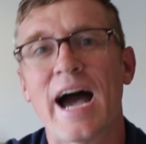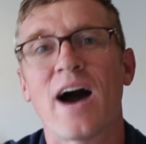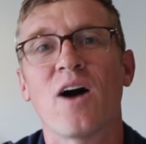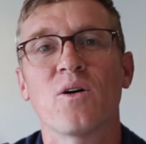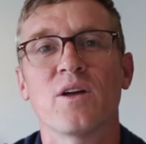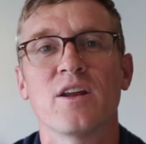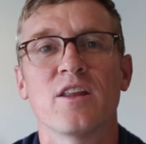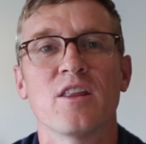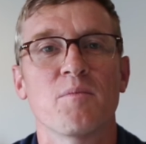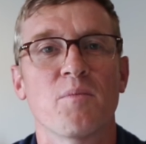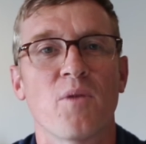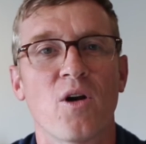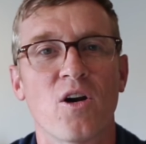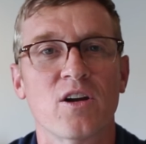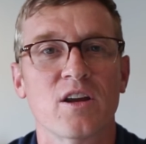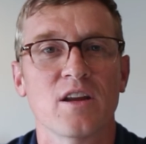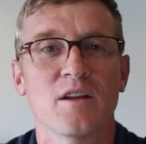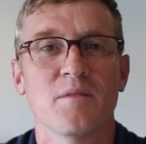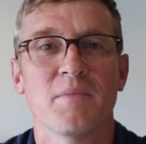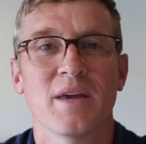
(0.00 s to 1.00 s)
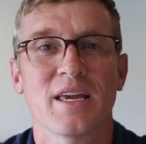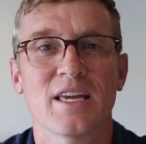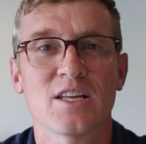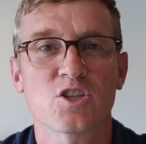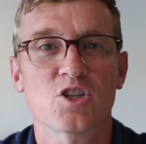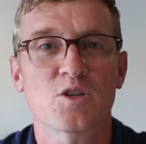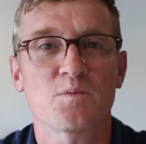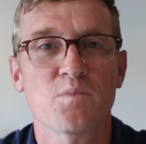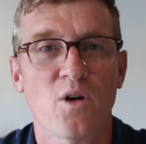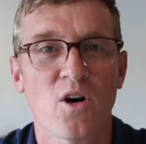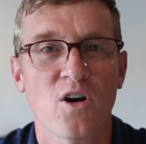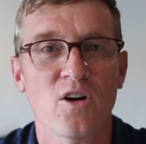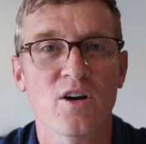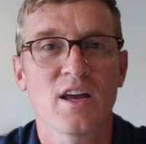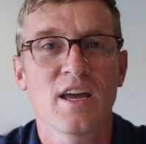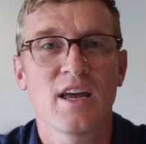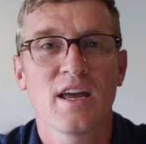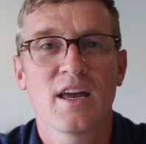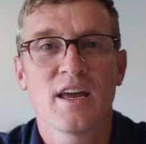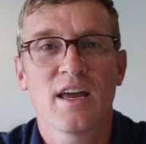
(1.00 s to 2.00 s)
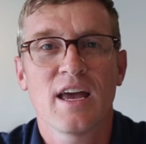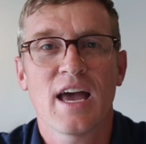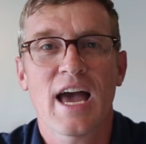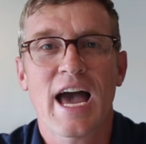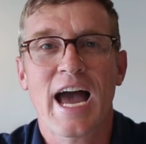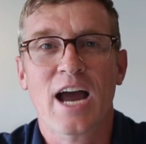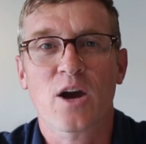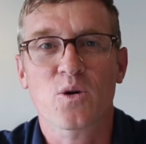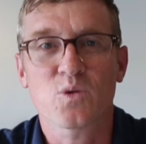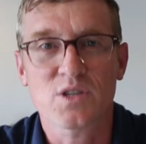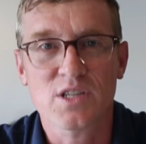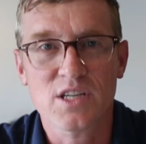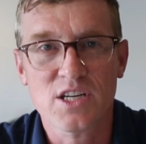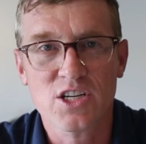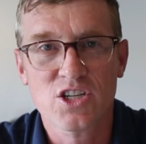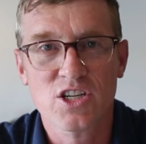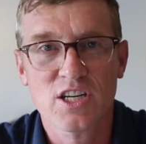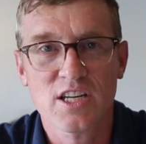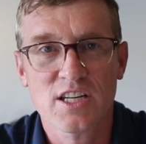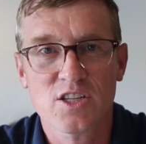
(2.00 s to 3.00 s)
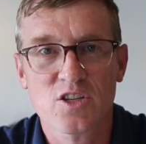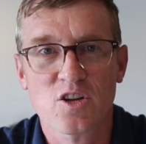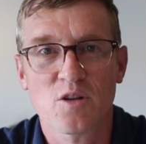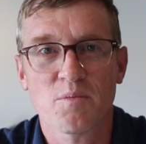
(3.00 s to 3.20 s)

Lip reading: out in the market and making smart acquisitions.